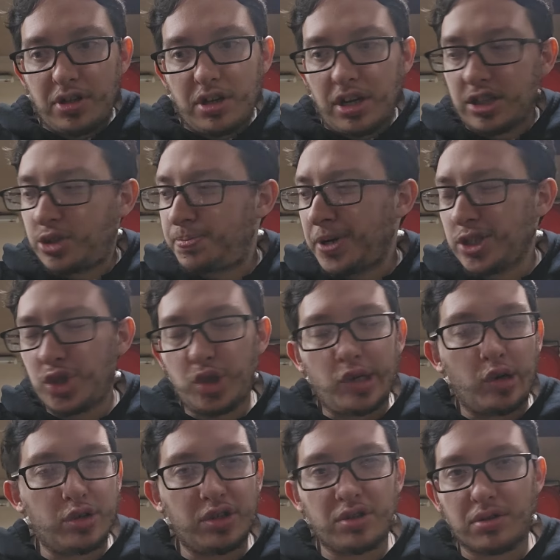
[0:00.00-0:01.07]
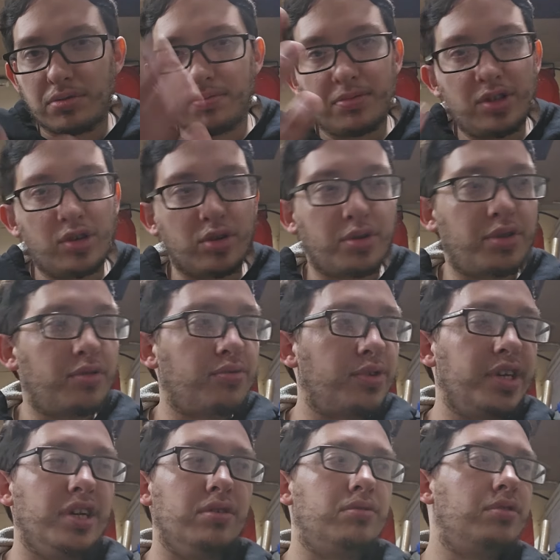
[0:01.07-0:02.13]
Especially on your
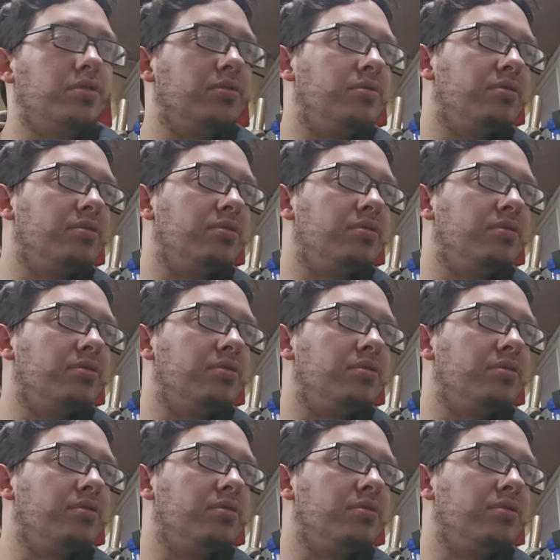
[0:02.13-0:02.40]
302